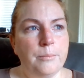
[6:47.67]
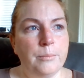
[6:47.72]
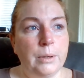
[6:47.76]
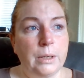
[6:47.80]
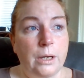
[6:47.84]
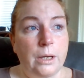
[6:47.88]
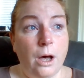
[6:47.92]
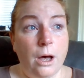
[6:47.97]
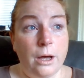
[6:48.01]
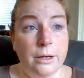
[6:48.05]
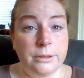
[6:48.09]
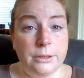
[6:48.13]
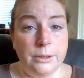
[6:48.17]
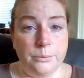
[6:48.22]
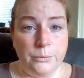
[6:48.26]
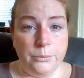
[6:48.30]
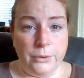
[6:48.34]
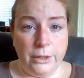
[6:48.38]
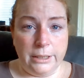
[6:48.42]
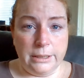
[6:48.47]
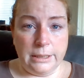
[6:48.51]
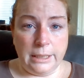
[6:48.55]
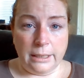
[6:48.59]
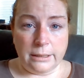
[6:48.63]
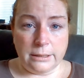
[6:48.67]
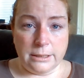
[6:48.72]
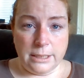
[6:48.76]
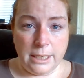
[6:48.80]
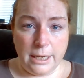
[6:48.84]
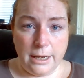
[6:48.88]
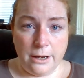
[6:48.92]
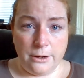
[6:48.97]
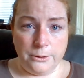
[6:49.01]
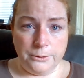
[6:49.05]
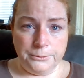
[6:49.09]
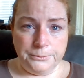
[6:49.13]
But God can break that
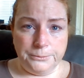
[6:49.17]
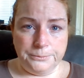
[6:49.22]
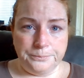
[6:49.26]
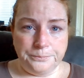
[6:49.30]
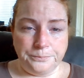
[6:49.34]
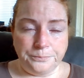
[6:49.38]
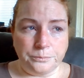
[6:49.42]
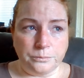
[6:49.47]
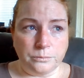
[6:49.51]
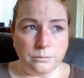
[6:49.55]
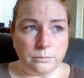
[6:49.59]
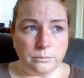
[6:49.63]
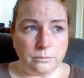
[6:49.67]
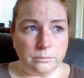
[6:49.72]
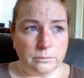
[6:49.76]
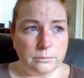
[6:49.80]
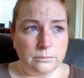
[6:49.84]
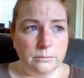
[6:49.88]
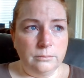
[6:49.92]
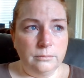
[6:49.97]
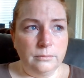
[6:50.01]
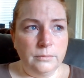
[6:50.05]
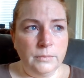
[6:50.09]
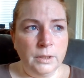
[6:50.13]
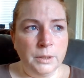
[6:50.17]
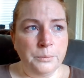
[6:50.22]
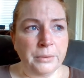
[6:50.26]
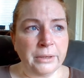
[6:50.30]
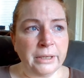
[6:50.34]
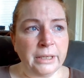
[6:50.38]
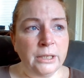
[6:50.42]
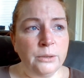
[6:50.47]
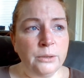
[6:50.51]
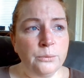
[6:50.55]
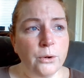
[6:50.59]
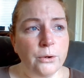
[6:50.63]
down.
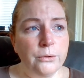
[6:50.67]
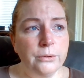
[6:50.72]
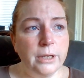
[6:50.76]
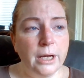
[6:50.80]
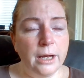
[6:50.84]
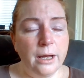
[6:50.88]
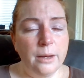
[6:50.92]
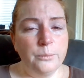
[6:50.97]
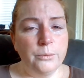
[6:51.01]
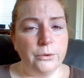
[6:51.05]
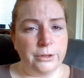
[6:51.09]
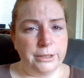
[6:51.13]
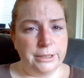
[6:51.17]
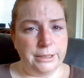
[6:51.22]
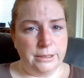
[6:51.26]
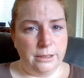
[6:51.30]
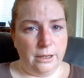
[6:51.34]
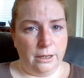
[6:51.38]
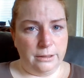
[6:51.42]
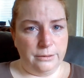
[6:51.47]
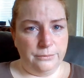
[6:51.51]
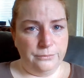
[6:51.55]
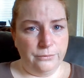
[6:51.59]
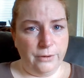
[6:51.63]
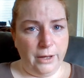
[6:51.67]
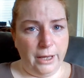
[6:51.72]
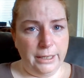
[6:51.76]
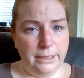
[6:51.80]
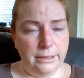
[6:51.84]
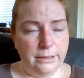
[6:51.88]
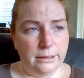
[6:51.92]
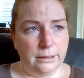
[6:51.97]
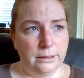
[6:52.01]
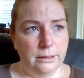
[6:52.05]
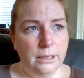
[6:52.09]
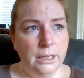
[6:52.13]
But he won't come where he's not
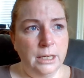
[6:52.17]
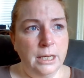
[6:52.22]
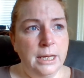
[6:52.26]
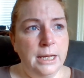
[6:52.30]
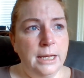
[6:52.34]
invited.